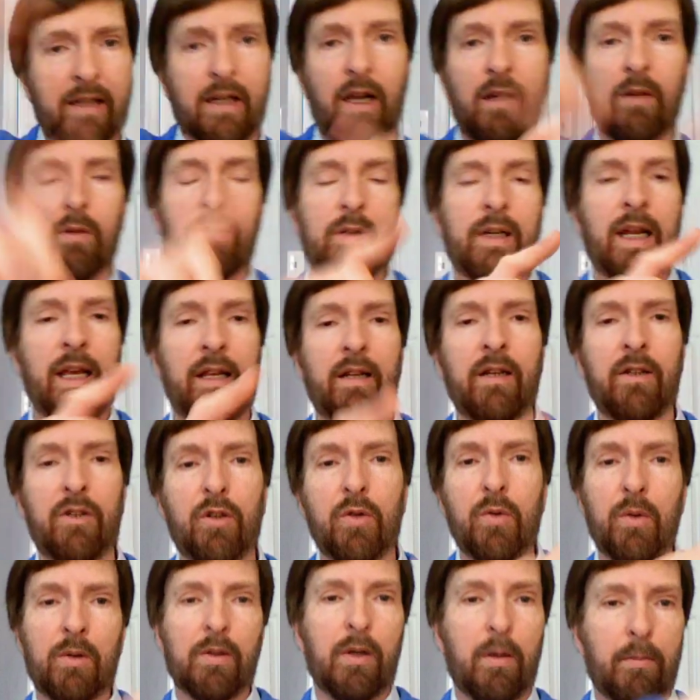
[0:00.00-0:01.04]
and I'll learn how to
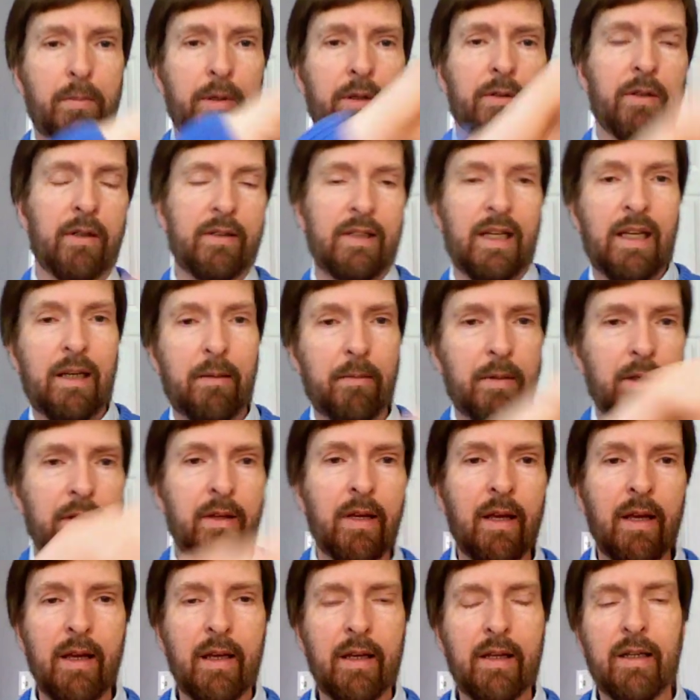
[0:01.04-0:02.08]
do it, or I'll build a team
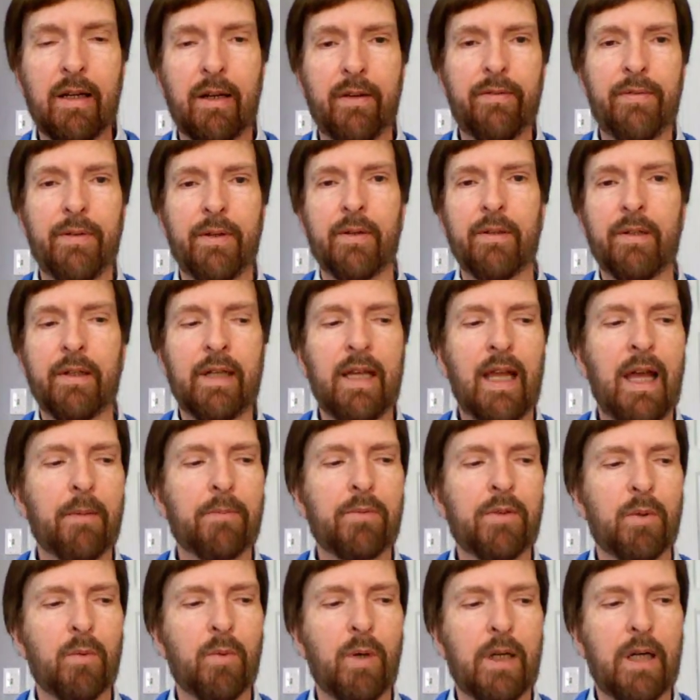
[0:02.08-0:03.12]
to fill in the
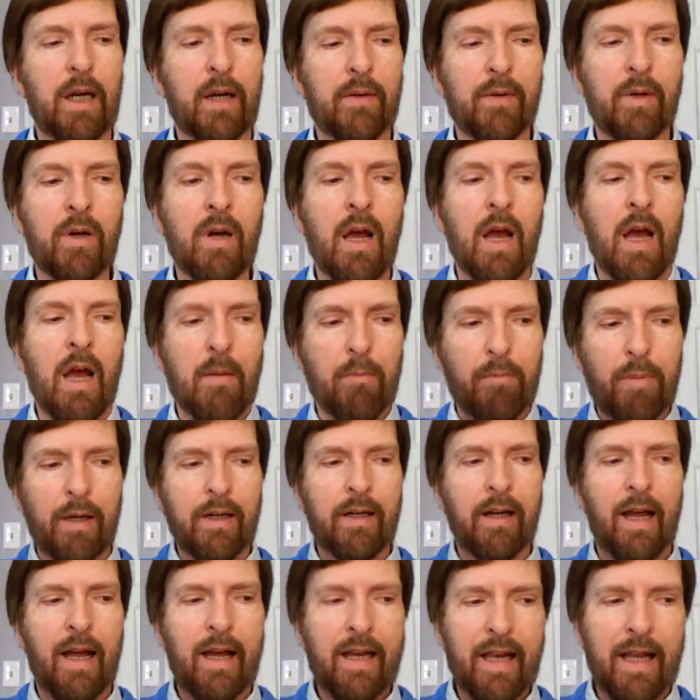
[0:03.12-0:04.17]
gaps or whatever.
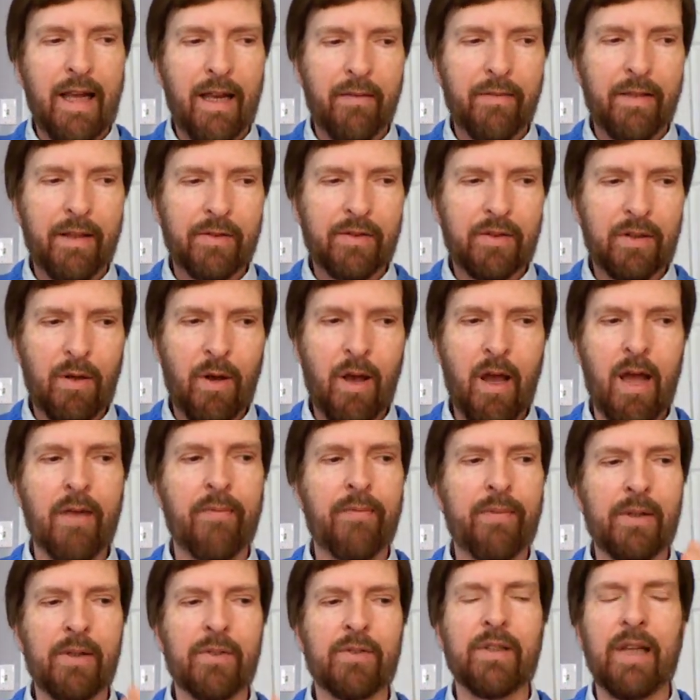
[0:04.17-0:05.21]
But I have this
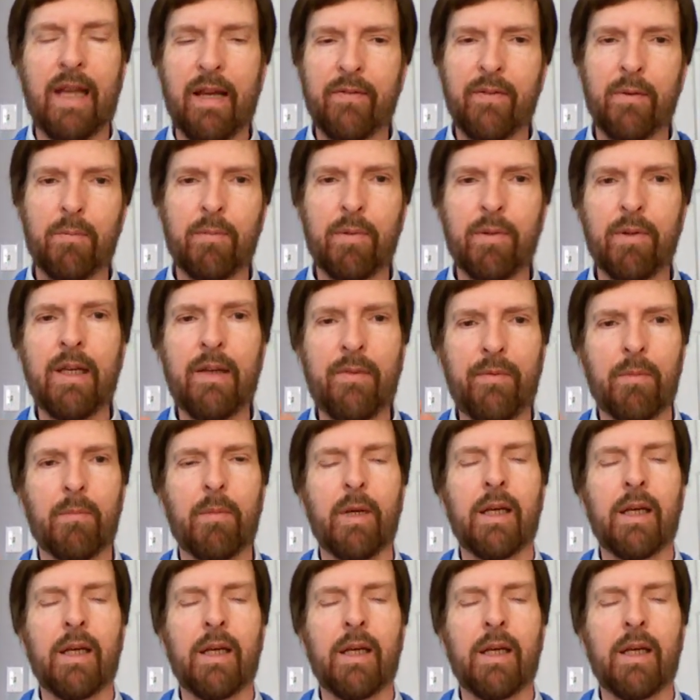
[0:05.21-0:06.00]
confidence. I have a belief in